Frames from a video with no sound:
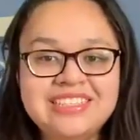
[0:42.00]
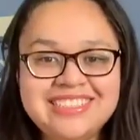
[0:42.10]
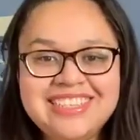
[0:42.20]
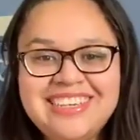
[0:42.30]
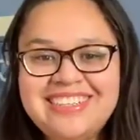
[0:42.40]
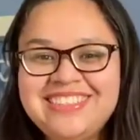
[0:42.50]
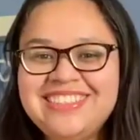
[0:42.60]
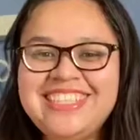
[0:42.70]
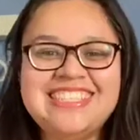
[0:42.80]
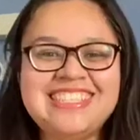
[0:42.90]
So
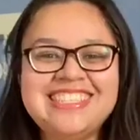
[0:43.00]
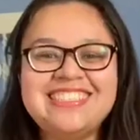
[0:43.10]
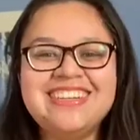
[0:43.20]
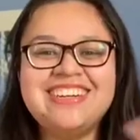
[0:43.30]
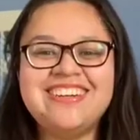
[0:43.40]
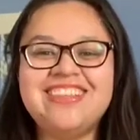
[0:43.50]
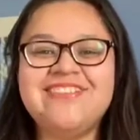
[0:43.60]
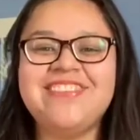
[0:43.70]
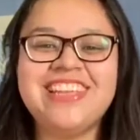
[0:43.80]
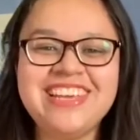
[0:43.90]
let's get started on the
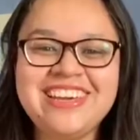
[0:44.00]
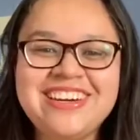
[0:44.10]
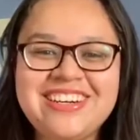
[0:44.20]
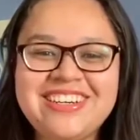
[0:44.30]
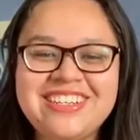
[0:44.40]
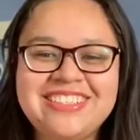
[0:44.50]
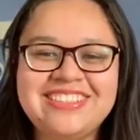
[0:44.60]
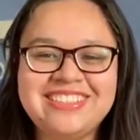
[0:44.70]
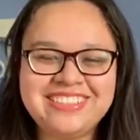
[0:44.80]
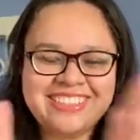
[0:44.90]
video.